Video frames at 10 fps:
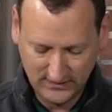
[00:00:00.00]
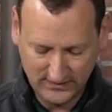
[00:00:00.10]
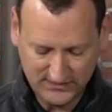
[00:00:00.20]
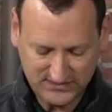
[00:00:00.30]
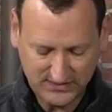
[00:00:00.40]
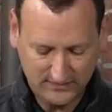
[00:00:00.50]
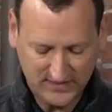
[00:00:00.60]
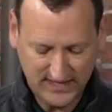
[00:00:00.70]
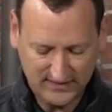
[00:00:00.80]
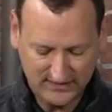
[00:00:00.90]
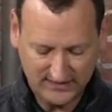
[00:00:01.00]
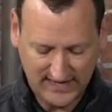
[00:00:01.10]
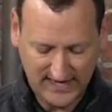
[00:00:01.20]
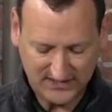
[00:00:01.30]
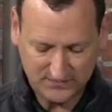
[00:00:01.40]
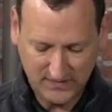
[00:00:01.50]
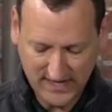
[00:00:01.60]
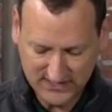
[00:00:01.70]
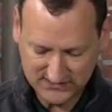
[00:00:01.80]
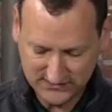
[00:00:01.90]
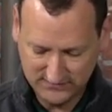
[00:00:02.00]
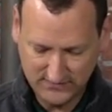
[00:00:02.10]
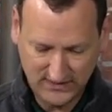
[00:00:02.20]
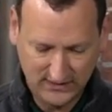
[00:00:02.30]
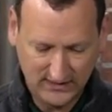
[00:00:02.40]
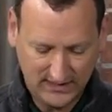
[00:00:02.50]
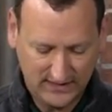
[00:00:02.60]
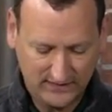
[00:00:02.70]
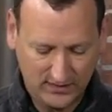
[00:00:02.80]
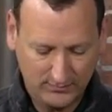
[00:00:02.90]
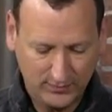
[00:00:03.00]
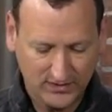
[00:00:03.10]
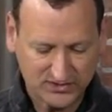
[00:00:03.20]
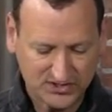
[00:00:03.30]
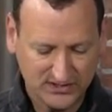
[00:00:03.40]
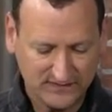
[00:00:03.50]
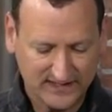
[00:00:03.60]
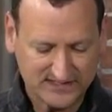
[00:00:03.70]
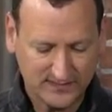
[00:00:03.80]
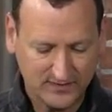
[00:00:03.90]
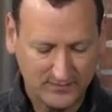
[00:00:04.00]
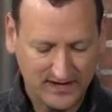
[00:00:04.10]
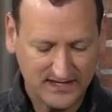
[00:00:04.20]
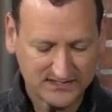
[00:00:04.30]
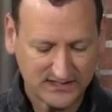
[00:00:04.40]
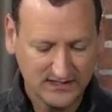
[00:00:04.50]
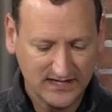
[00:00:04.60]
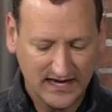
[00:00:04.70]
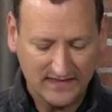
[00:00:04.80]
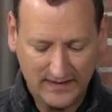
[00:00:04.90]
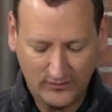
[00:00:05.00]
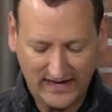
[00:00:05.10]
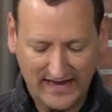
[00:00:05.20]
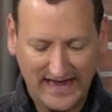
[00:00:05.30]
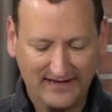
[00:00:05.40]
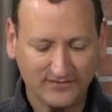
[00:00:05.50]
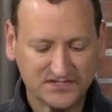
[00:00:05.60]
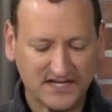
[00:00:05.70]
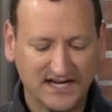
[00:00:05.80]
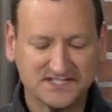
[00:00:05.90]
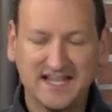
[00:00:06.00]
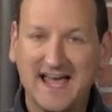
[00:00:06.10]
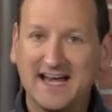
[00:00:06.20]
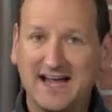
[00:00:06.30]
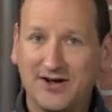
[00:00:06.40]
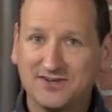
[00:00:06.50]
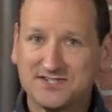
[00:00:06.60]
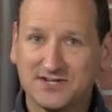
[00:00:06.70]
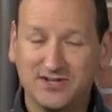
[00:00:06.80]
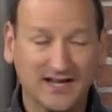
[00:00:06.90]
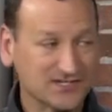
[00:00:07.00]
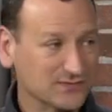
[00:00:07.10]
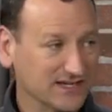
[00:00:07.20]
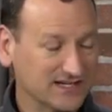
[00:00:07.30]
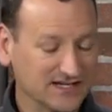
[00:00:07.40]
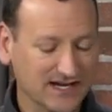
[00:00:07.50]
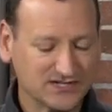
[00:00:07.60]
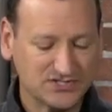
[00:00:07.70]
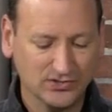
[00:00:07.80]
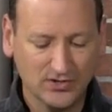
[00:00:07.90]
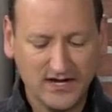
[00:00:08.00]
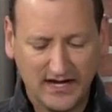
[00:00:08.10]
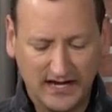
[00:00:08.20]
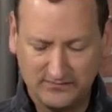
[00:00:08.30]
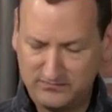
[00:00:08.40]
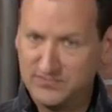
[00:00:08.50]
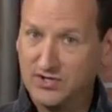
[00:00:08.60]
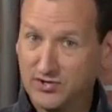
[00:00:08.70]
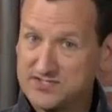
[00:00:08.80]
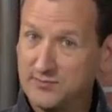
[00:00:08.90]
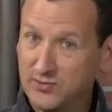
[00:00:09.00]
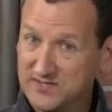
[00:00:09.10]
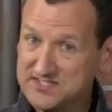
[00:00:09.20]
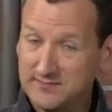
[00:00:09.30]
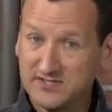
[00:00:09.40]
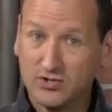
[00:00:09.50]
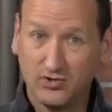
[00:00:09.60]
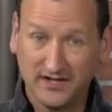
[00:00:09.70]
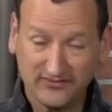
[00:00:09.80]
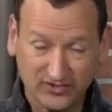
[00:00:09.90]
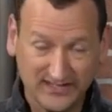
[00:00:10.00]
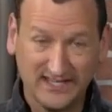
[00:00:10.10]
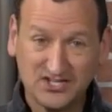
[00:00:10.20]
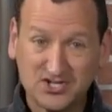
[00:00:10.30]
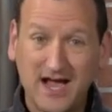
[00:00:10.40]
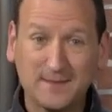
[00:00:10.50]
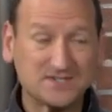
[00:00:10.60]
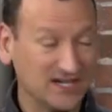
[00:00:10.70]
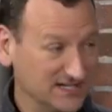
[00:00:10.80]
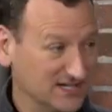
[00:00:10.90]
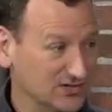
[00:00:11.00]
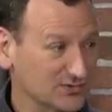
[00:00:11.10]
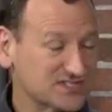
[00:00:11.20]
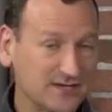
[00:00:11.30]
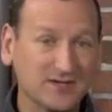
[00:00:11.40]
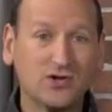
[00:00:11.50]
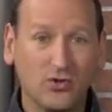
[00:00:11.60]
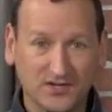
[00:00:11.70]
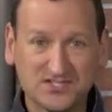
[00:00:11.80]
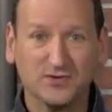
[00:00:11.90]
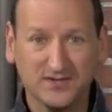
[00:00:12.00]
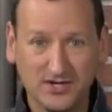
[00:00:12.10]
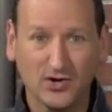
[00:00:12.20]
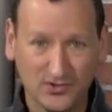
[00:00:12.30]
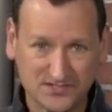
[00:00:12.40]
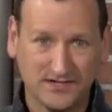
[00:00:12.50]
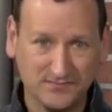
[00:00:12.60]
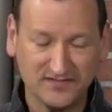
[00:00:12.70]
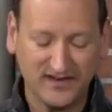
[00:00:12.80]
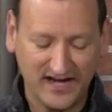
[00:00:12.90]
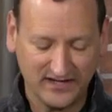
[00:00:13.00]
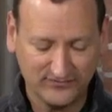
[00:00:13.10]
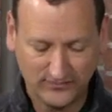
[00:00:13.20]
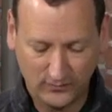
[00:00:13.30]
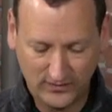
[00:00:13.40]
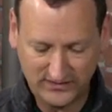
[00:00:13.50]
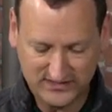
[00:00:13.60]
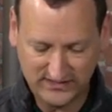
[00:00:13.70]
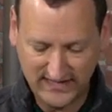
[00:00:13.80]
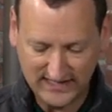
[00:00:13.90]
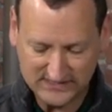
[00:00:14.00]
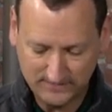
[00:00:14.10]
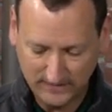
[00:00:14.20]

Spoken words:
subnet-mask, and then I'll punch in that subnet mask, and that way I advertise that out to clients when they connect too. And notice I'm doing a semicolon. After each option, I need to do a semicolon so it knows I'm dividing from one to the next.